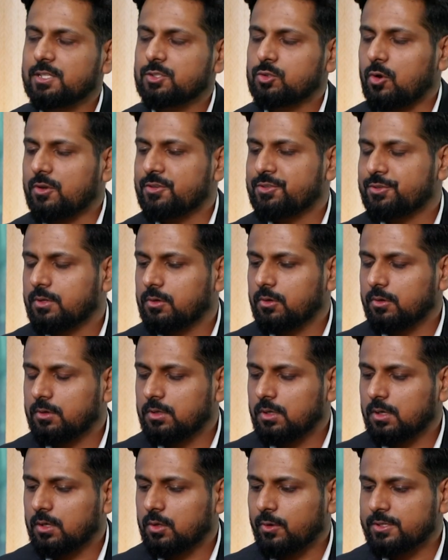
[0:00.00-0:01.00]
question,
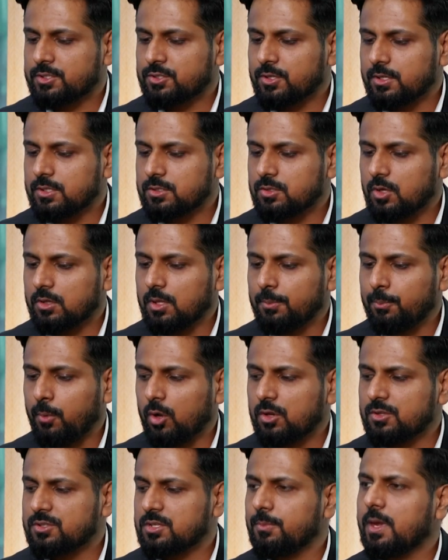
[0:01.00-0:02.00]
uh, question is on the
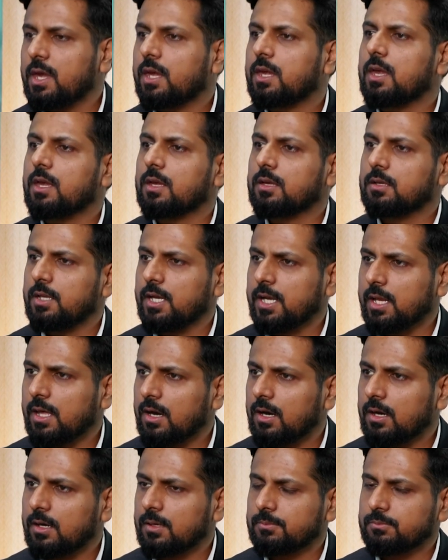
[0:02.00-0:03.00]
policy making.
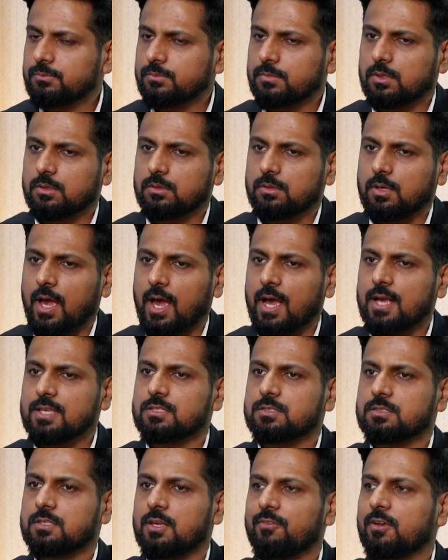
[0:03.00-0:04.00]
India
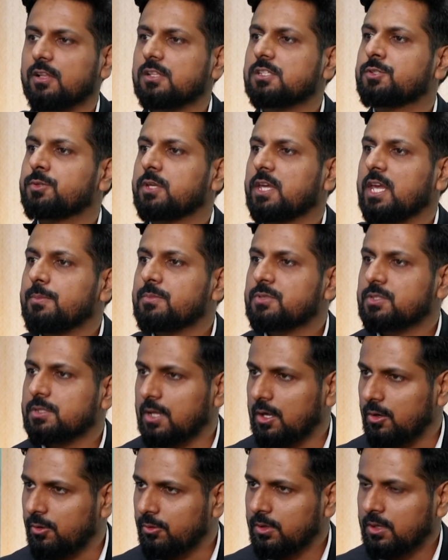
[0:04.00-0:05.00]
has several schemes
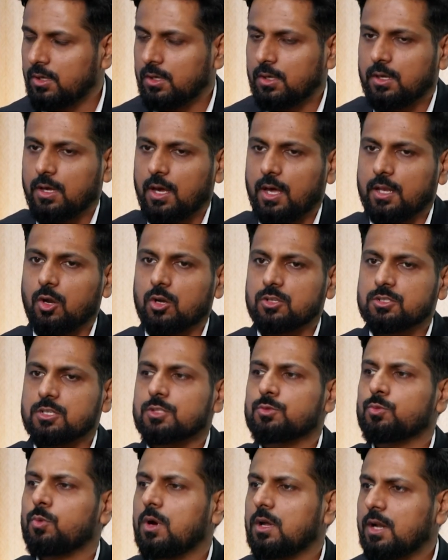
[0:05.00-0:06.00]
now and not
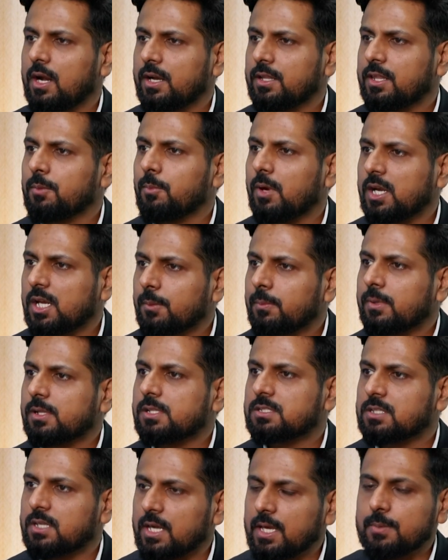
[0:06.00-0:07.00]
just one. I think
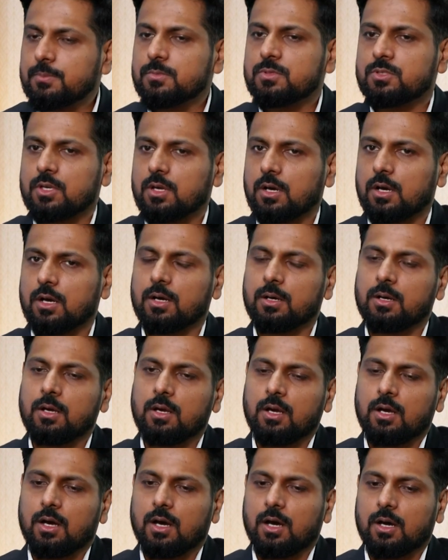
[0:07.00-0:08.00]
multiple schemes uh,
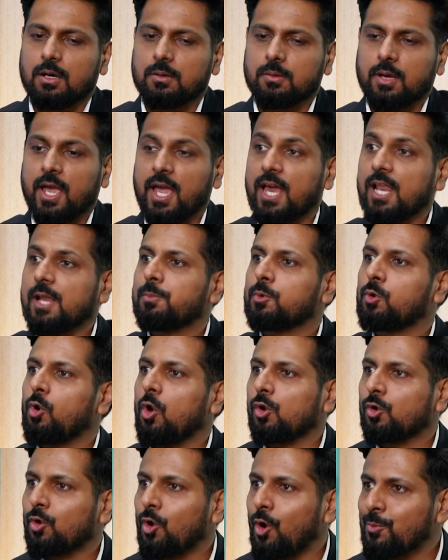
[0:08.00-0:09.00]
uh, help
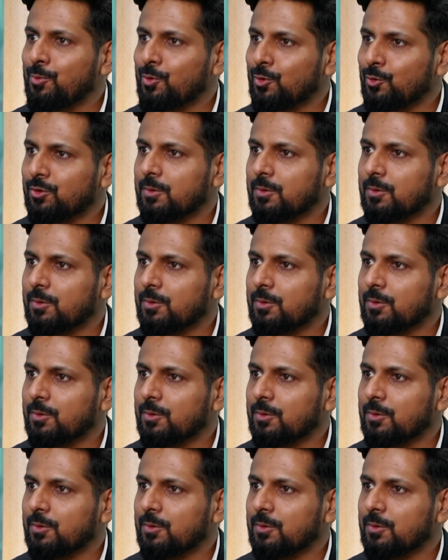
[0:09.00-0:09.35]
Qualcomm grow the